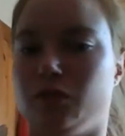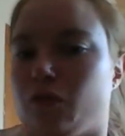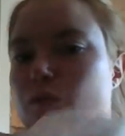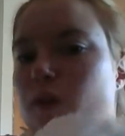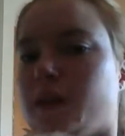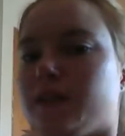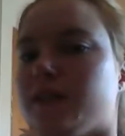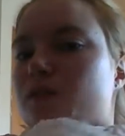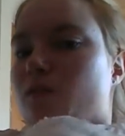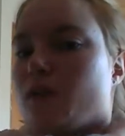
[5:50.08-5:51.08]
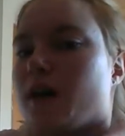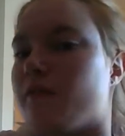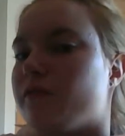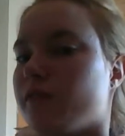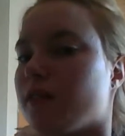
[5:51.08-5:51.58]
those places where
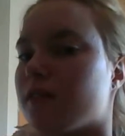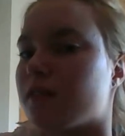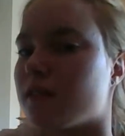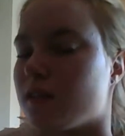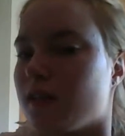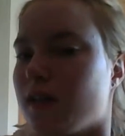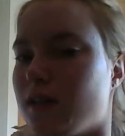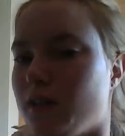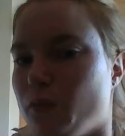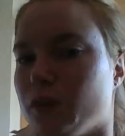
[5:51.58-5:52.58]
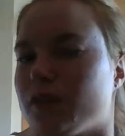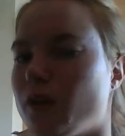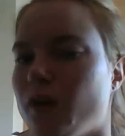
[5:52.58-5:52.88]
I felt it was